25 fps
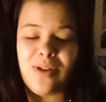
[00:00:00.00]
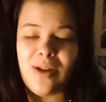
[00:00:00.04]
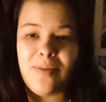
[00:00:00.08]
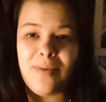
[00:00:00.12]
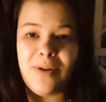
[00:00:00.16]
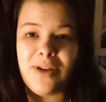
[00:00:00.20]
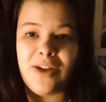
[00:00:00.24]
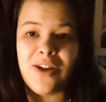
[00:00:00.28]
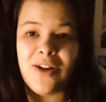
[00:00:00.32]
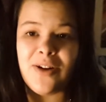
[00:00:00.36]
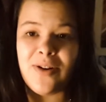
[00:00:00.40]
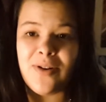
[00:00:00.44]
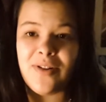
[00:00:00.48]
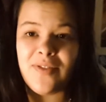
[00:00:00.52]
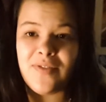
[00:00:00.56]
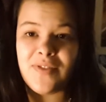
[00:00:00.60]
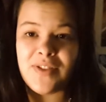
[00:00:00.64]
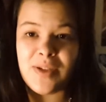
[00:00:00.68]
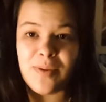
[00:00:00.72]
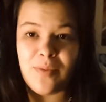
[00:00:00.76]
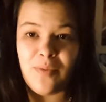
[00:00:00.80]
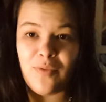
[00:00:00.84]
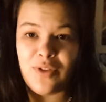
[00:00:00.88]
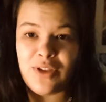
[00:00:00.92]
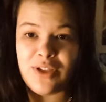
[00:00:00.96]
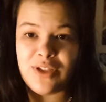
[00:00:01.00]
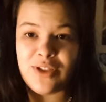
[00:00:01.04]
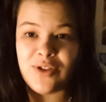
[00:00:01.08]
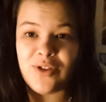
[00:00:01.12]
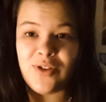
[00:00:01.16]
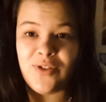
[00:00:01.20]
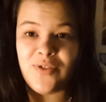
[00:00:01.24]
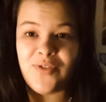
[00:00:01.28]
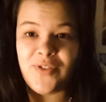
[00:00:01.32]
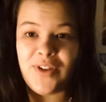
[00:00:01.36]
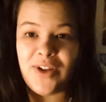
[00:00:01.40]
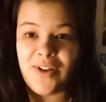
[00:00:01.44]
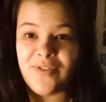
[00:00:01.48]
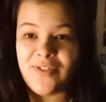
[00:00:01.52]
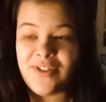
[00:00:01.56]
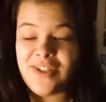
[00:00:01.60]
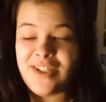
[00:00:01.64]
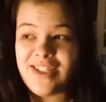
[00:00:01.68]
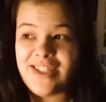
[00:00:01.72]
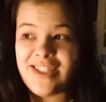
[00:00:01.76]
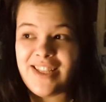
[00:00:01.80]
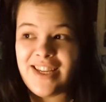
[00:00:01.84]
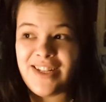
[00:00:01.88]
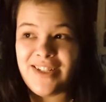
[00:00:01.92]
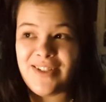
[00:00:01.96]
let me know if some of these are your favorites